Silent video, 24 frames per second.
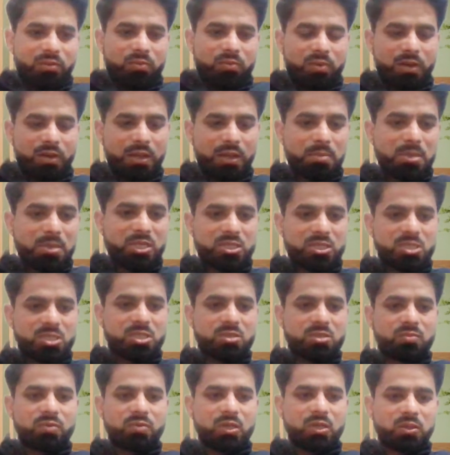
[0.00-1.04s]

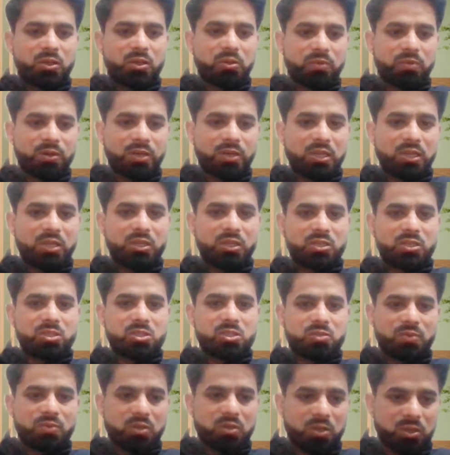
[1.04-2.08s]
limits, what are your
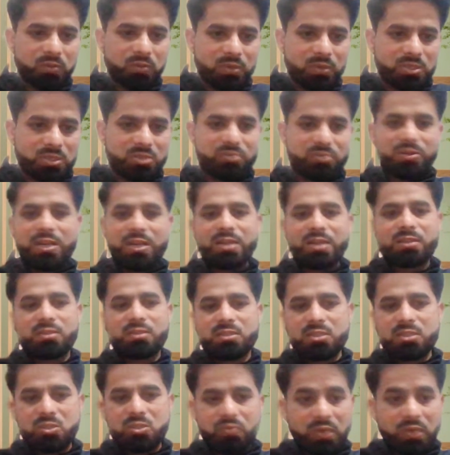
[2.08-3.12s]
needs, what are your
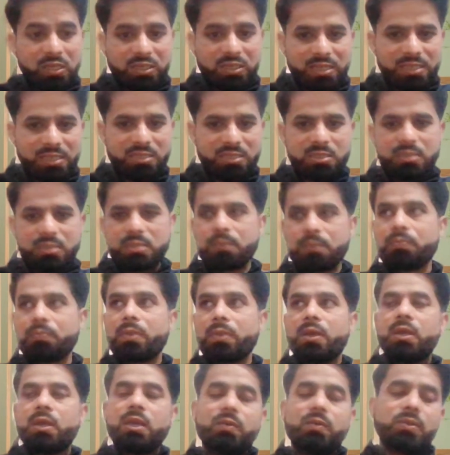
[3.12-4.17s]
strengths, weaknesses,
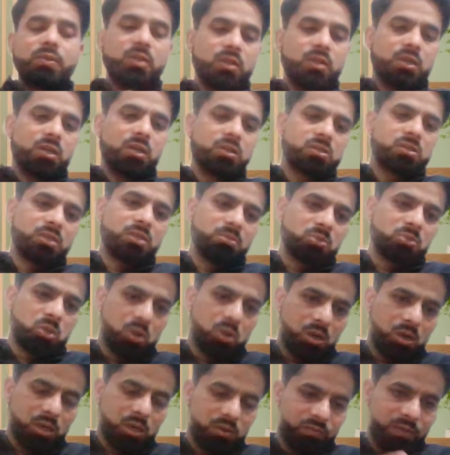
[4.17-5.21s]
even some
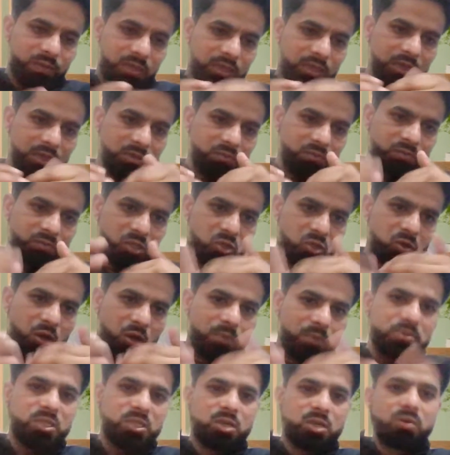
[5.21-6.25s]
thought, we should
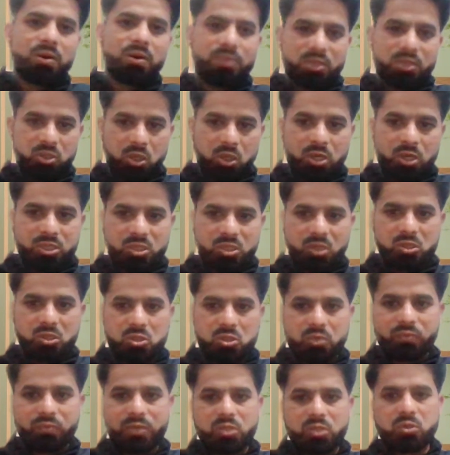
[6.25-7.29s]
observe our thoughts
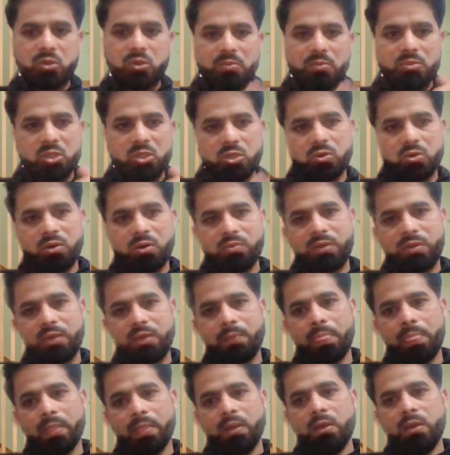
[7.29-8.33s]
also, we should observe our
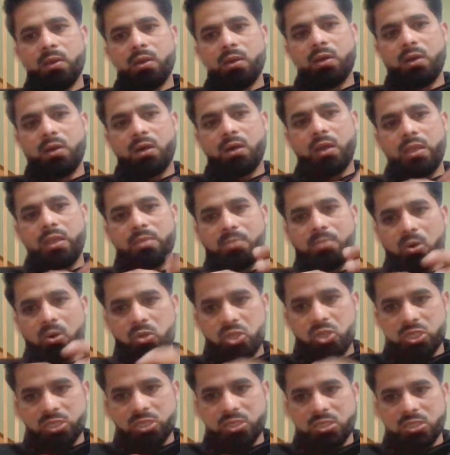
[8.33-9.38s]

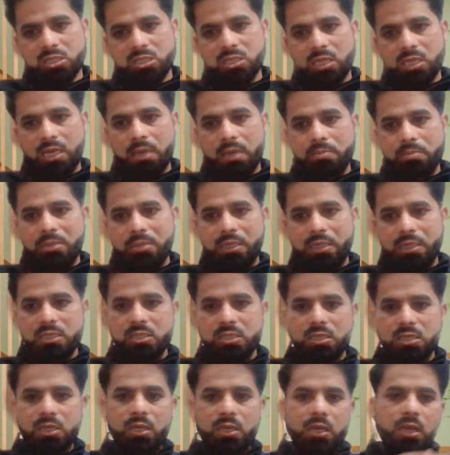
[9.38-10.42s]
emotions, because